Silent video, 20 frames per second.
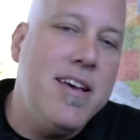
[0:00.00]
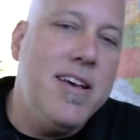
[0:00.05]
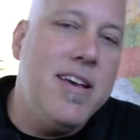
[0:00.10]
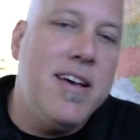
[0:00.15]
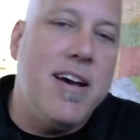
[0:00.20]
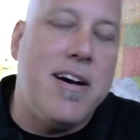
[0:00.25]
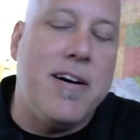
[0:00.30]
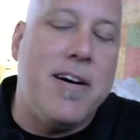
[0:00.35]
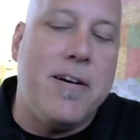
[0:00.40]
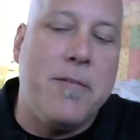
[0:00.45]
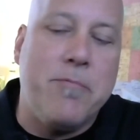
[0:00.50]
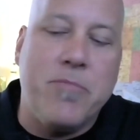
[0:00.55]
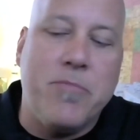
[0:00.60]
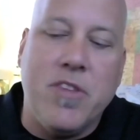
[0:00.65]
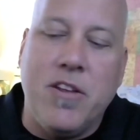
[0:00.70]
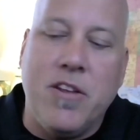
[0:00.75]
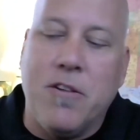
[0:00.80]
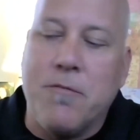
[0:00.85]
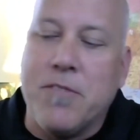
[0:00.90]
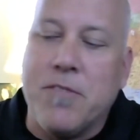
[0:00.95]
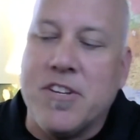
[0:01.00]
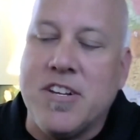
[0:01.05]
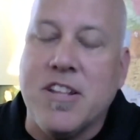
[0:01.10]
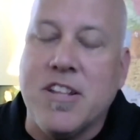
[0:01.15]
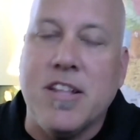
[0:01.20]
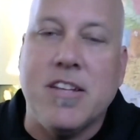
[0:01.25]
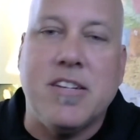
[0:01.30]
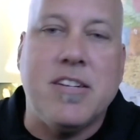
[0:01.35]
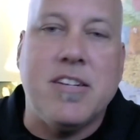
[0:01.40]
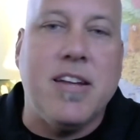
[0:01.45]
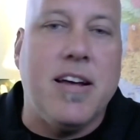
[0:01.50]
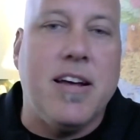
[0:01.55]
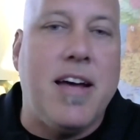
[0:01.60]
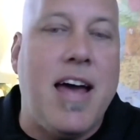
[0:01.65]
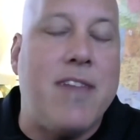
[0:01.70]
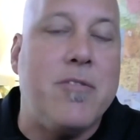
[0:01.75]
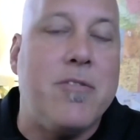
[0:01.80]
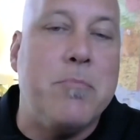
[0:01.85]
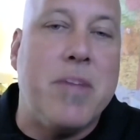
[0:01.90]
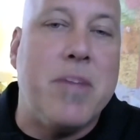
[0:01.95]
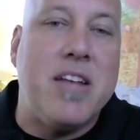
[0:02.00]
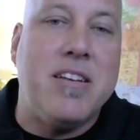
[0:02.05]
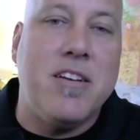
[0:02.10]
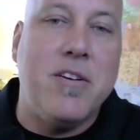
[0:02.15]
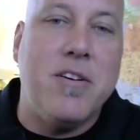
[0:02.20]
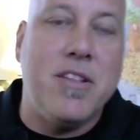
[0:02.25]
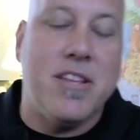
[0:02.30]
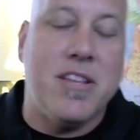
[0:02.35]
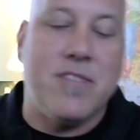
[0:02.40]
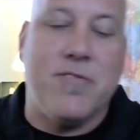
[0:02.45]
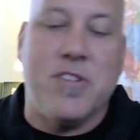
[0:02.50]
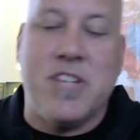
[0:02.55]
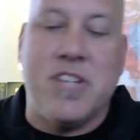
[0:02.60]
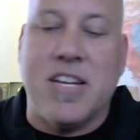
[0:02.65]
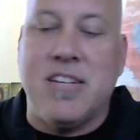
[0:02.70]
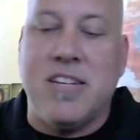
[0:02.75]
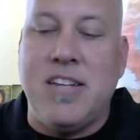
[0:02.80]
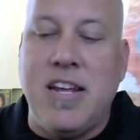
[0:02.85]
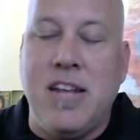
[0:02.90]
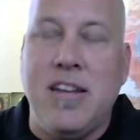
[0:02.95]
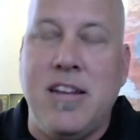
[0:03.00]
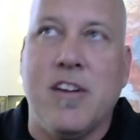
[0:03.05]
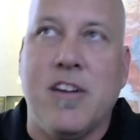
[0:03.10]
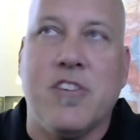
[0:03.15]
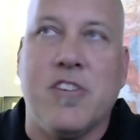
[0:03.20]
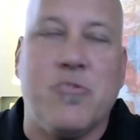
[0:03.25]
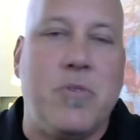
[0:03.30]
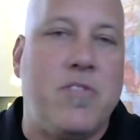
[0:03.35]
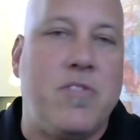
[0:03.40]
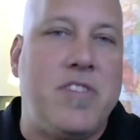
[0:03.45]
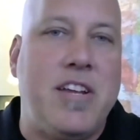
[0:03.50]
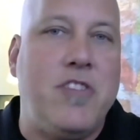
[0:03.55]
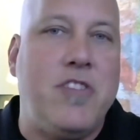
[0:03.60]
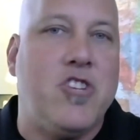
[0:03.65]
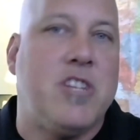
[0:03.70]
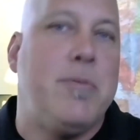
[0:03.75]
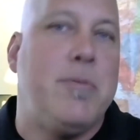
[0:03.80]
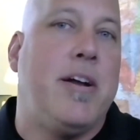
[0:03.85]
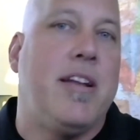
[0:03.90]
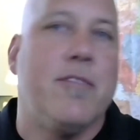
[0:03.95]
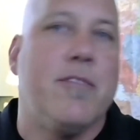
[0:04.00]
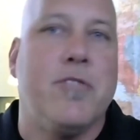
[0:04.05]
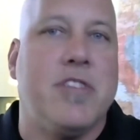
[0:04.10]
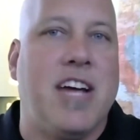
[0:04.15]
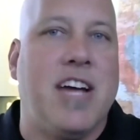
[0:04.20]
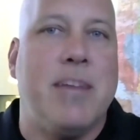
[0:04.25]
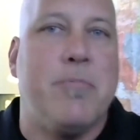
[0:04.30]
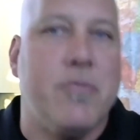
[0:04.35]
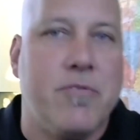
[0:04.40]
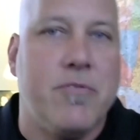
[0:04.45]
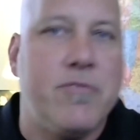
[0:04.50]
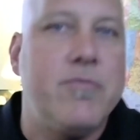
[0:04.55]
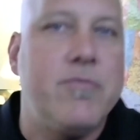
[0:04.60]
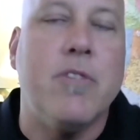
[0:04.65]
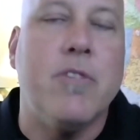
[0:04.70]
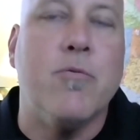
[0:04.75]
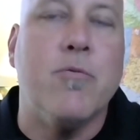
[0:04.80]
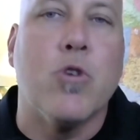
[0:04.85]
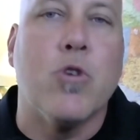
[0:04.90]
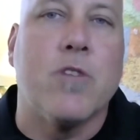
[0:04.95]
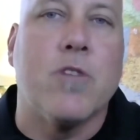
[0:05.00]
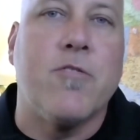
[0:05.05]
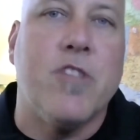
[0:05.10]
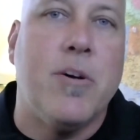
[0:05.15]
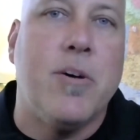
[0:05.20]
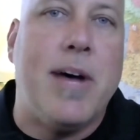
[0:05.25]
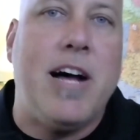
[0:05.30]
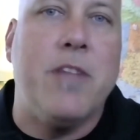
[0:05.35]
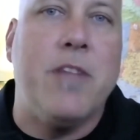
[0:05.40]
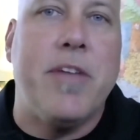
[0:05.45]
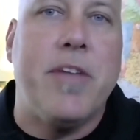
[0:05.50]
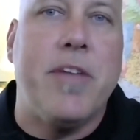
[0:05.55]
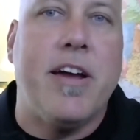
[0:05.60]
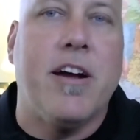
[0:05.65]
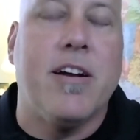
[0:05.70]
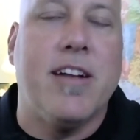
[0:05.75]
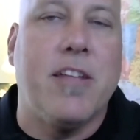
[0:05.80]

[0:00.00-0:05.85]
Um, you know, Facilis, uh, having been doing this for 16 years, we've seen just about every type of, of workflow out there.